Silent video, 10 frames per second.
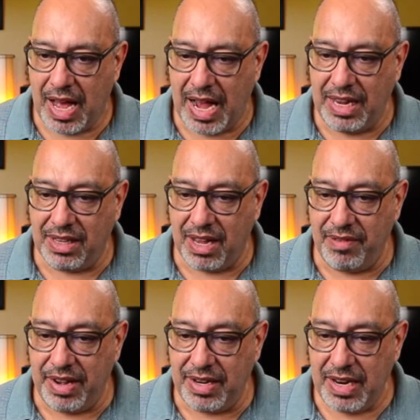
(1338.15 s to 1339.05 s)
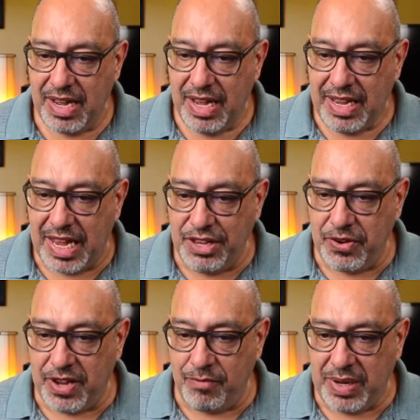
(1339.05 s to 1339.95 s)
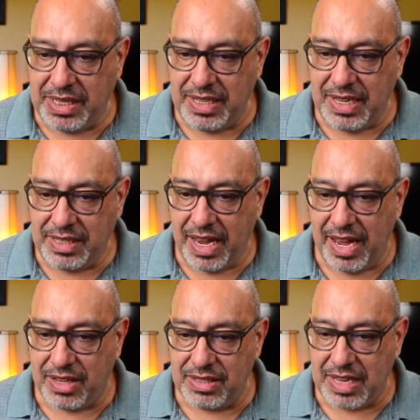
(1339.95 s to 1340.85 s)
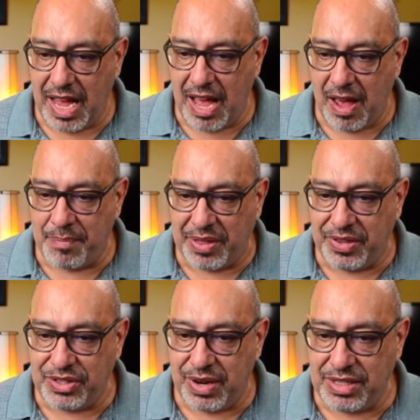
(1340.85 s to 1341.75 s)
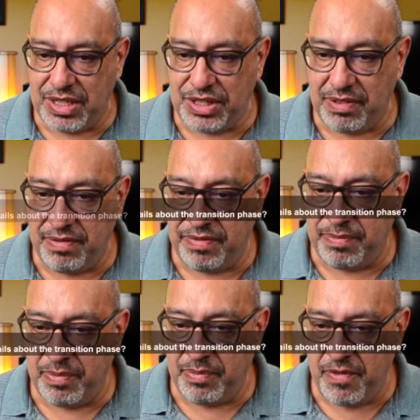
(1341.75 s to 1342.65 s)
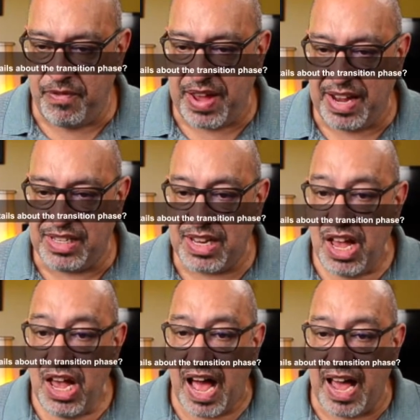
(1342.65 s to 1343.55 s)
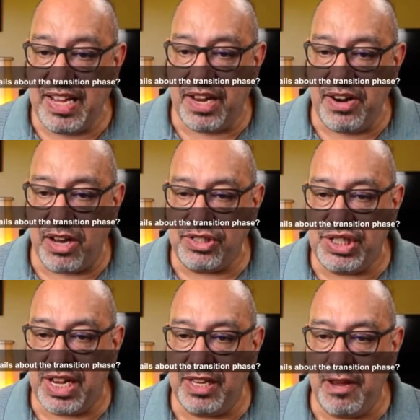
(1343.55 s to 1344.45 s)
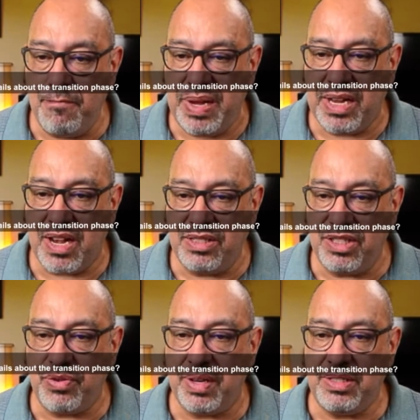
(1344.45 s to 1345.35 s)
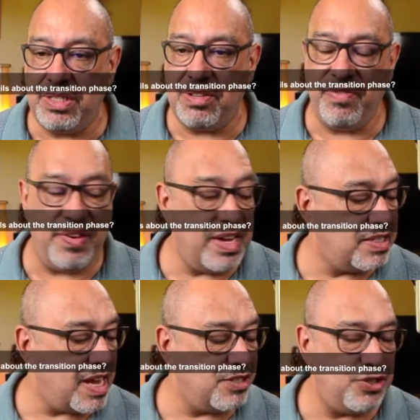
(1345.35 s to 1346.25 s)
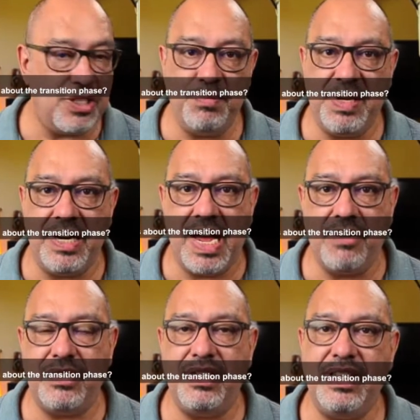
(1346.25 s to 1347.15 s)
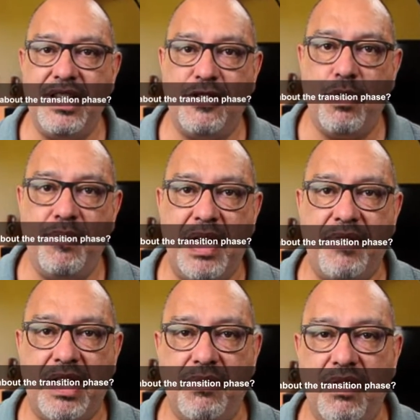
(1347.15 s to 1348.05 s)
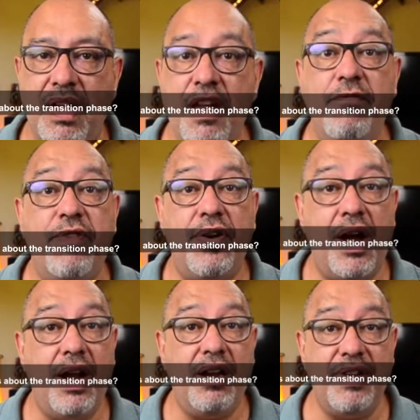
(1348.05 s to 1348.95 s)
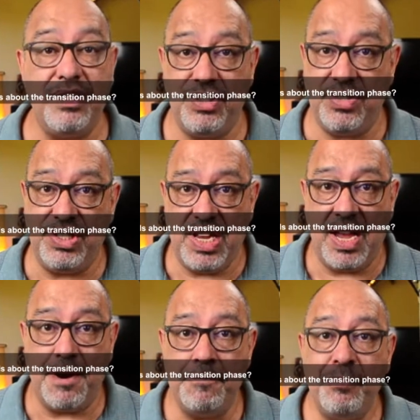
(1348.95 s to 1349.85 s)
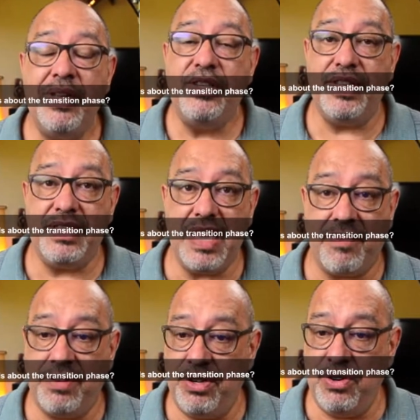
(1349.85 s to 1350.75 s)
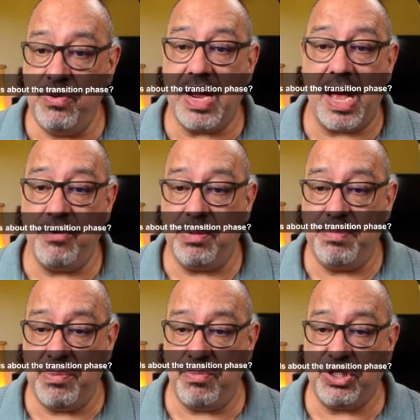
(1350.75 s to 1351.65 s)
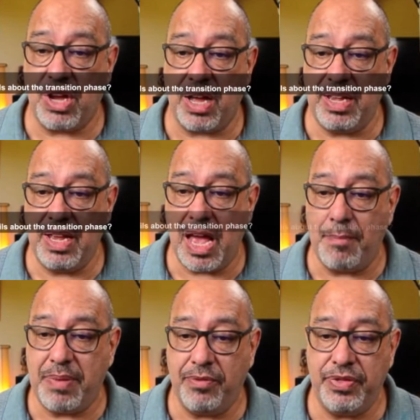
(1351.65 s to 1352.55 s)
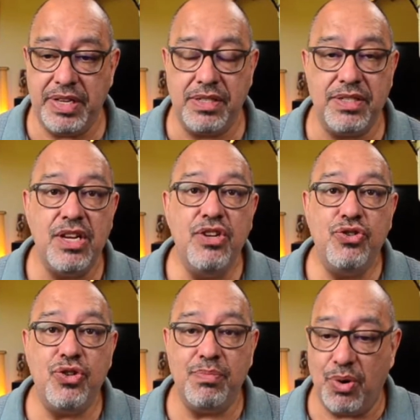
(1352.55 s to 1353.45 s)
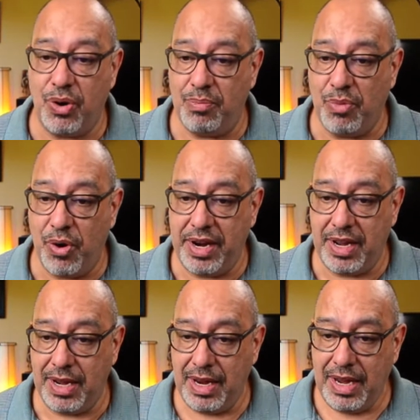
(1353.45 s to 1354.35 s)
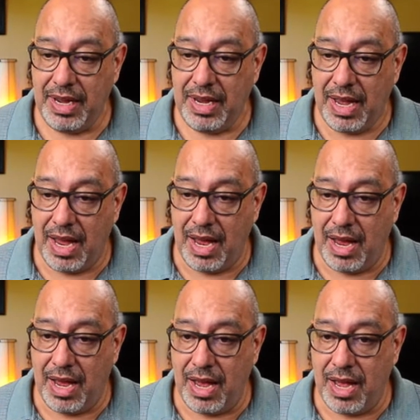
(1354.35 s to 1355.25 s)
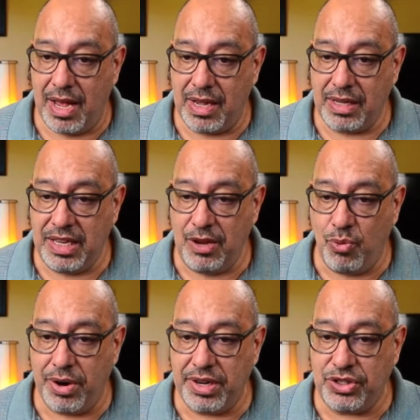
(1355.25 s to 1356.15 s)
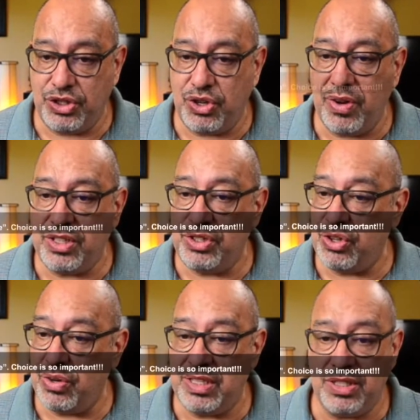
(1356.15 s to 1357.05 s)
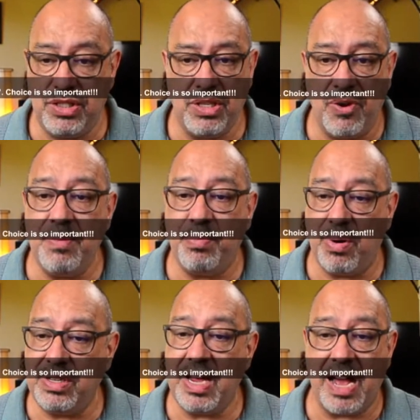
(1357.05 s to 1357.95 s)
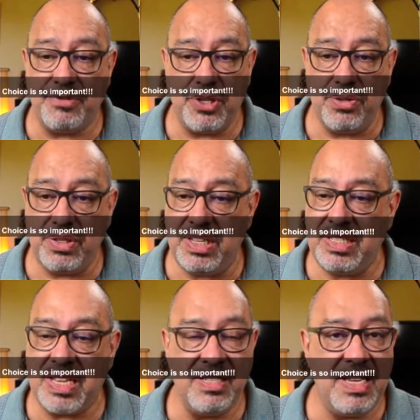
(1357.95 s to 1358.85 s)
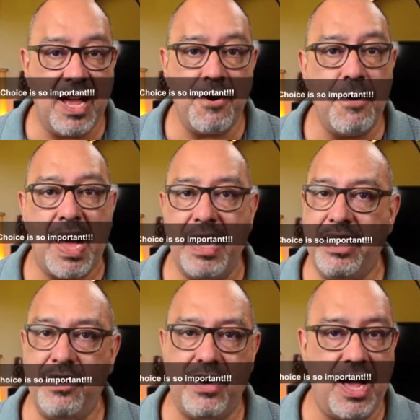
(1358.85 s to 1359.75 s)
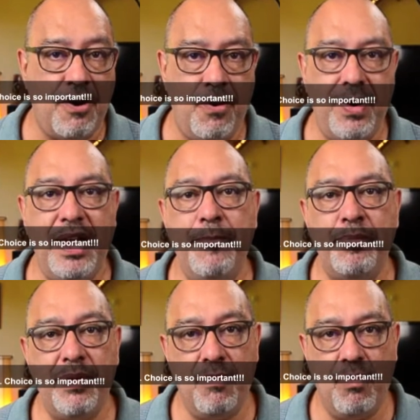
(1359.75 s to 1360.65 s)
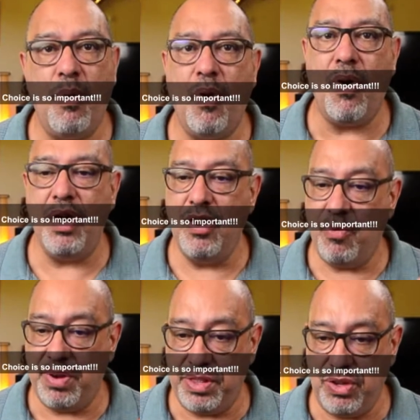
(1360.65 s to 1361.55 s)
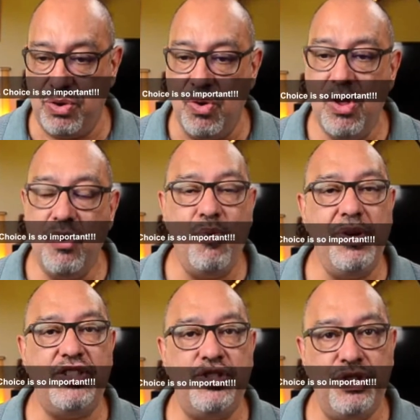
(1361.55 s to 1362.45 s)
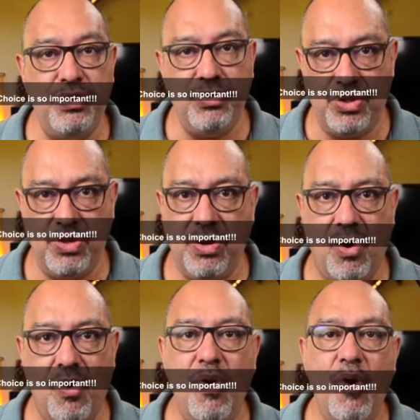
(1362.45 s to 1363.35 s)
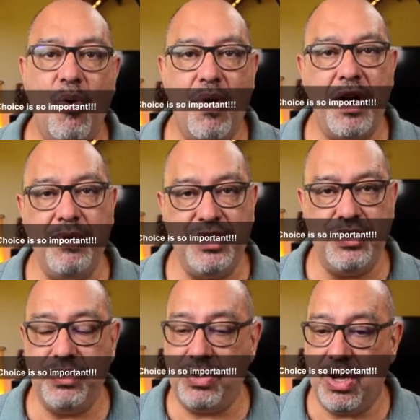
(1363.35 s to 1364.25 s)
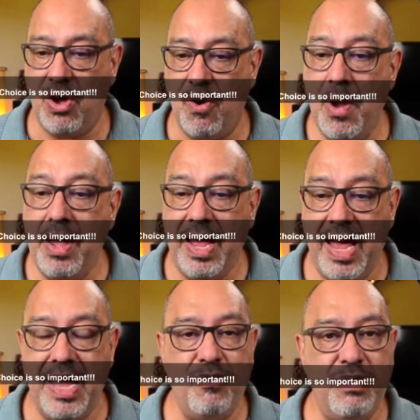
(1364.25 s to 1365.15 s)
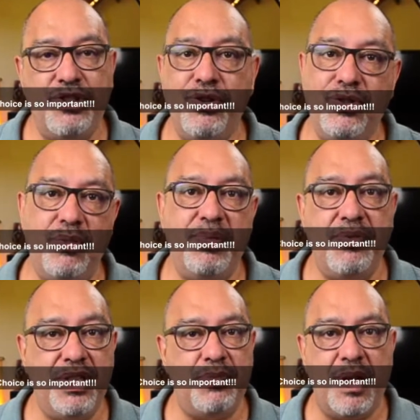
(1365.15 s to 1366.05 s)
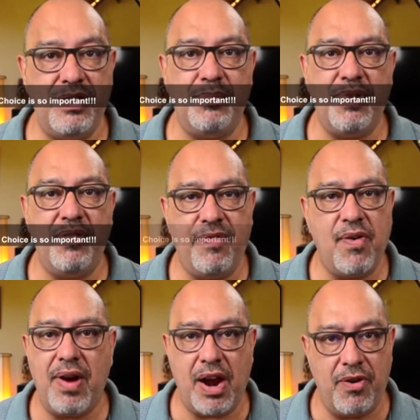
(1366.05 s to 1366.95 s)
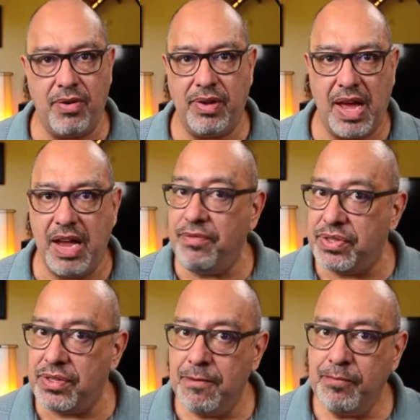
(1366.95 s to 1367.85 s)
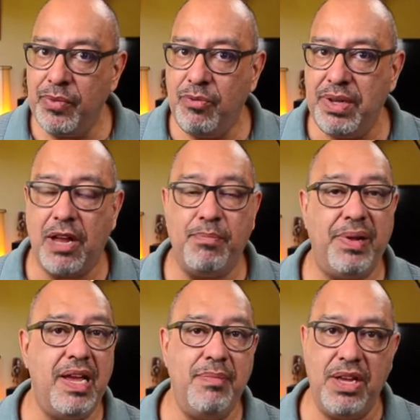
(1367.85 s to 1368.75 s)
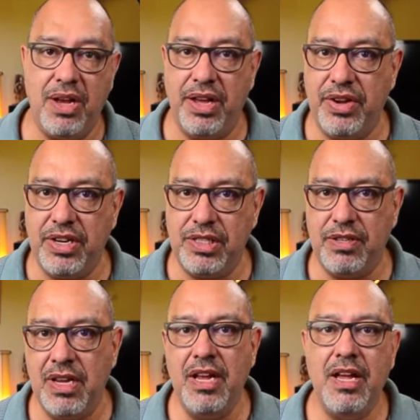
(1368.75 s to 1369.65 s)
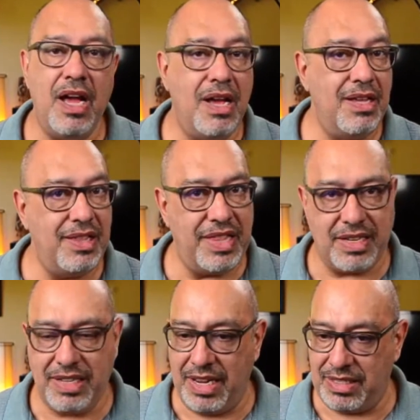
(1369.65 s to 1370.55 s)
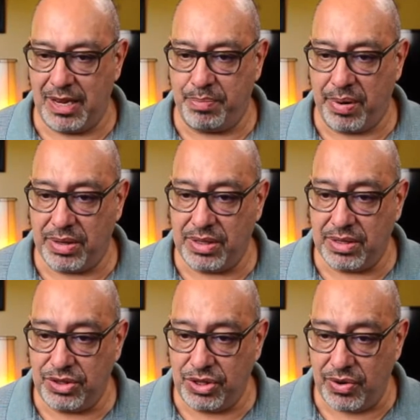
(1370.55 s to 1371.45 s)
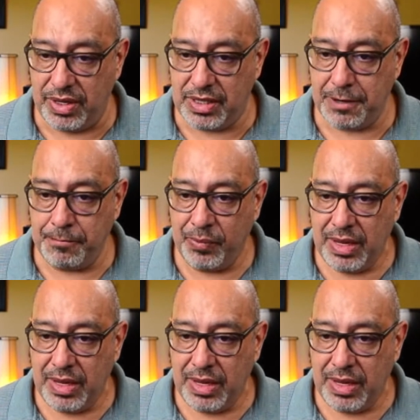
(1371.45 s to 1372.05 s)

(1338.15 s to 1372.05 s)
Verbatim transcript: I love it. Can you give me details about the transition phase? I cannot, Shelley, because the transition phase has just been announced. The details will be available for all of us to share this afternoon. I will be talking about this tomorrow morning. Keyword is choice. Choice is so important. Absolutely, Santiago. I cannot agree more with you. We choose to go where we choose to go. And we choose to be responsible for our own lives without blaming others. That is a personal choice.